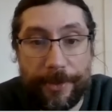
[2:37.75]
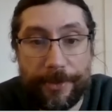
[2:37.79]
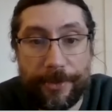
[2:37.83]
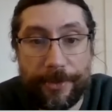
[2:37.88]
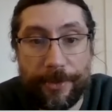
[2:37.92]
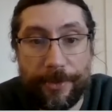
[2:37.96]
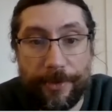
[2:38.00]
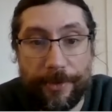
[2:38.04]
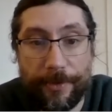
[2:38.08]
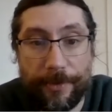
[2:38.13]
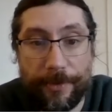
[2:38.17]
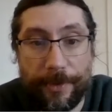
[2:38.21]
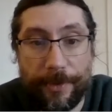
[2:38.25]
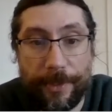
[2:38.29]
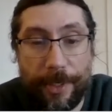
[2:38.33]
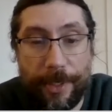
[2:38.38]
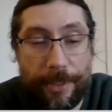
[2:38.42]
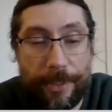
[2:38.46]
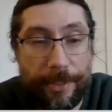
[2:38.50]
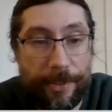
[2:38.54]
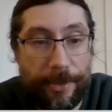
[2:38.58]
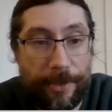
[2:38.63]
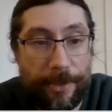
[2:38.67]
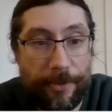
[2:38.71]
So
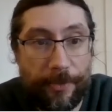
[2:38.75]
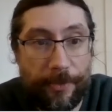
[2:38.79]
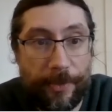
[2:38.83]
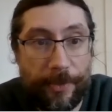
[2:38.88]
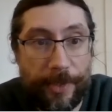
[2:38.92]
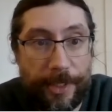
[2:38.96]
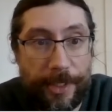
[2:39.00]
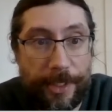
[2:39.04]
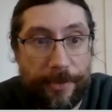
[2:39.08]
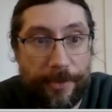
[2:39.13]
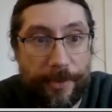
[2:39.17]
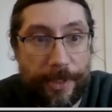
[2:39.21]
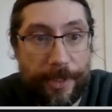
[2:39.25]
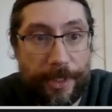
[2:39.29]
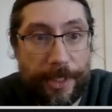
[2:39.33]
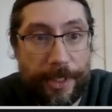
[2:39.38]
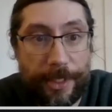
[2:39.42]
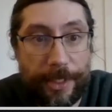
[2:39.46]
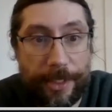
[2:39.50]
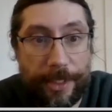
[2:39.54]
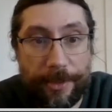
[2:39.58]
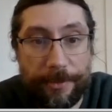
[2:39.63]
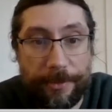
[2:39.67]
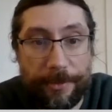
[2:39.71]
all in all, really,
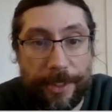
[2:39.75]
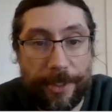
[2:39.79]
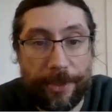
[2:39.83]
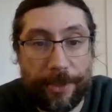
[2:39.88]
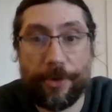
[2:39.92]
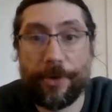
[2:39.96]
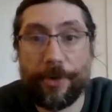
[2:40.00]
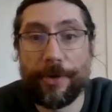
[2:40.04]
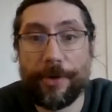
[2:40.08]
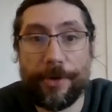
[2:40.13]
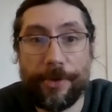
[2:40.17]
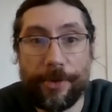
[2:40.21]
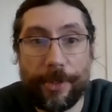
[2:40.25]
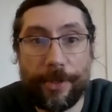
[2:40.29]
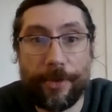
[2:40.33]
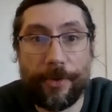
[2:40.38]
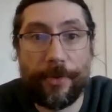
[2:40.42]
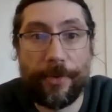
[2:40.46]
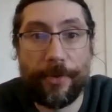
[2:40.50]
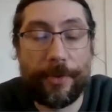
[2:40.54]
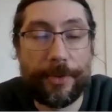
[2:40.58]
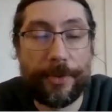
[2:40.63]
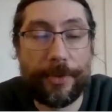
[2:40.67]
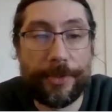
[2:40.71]
really encouraging
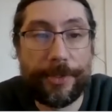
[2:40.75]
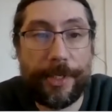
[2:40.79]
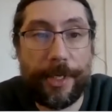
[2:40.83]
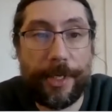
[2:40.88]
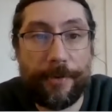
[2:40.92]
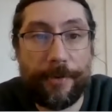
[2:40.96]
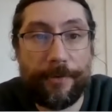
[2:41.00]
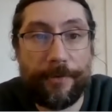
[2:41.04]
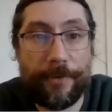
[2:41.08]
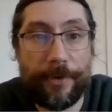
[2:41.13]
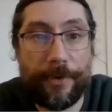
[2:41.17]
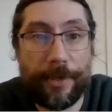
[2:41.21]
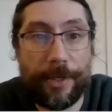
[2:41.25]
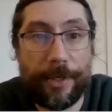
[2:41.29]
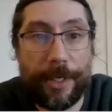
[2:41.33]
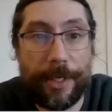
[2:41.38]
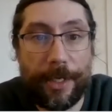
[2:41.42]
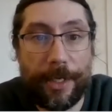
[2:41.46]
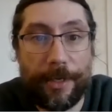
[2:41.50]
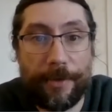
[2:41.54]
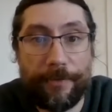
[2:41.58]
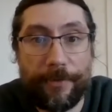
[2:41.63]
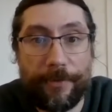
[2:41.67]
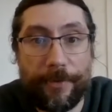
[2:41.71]
holes there
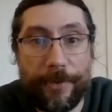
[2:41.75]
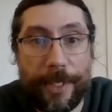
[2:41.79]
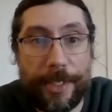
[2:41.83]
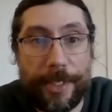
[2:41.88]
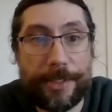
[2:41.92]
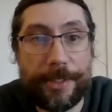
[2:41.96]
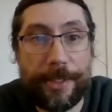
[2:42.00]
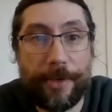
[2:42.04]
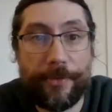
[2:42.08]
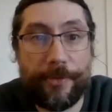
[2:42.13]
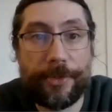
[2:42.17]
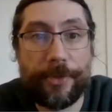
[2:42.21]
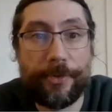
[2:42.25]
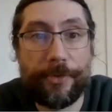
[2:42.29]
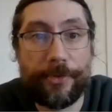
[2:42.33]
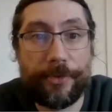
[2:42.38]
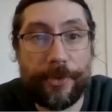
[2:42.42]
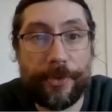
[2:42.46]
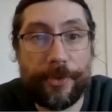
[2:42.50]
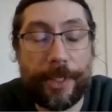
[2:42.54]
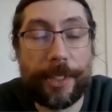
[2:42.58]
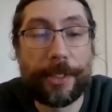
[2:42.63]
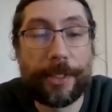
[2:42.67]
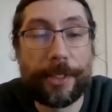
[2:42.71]
for that south zone
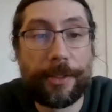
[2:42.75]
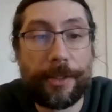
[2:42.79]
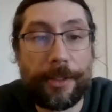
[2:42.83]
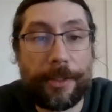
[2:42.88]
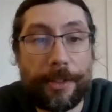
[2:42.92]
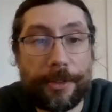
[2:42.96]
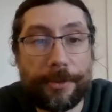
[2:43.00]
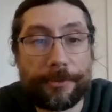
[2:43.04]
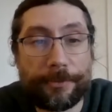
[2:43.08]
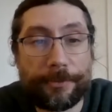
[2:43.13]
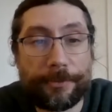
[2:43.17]
drilling.